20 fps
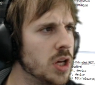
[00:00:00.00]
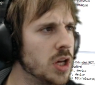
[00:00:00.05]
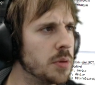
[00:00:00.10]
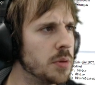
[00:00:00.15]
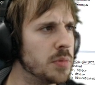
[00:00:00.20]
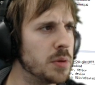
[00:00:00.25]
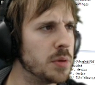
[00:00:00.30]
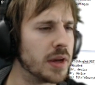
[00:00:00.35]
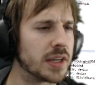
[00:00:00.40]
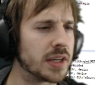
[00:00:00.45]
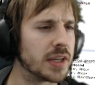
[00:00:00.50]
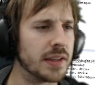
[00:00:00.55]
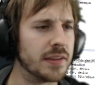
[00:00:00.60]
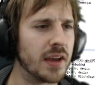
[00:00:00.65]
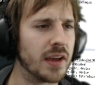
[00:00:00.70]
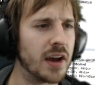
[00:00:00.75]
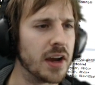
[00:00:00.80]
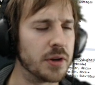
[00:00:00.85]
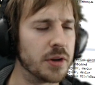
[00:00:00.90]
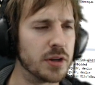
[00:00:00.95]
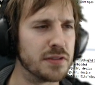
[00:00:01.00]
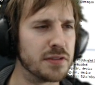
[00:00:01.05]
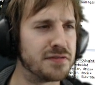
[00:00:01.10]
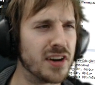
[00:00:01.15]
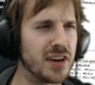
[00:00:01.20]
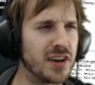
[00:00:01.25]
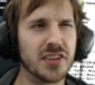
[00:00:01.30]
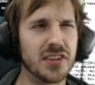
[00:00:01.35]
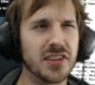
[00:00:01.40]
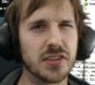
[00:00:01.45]
Maybe I can hire the
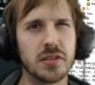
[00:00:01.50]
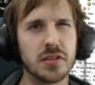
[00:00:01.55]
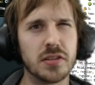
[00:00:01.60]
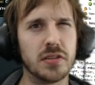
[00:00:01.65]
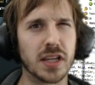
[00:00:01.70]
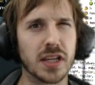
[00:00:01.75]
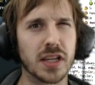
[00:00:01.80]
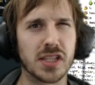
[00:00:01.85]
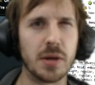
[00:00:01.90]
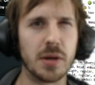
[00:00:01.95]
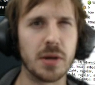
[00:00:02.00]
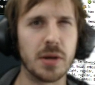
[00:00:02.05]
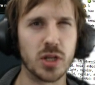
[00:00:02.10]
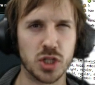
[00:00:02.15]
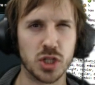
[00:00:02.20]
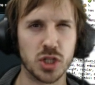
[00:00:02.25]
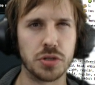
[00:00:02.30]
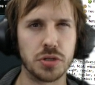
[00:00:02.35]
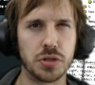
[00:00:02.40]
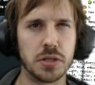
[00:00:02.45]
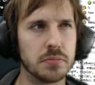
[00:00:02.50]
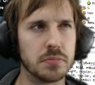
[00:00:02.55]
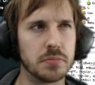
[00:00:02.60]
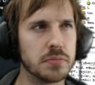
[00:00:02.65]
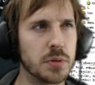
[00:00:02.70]
font next time I'll stream.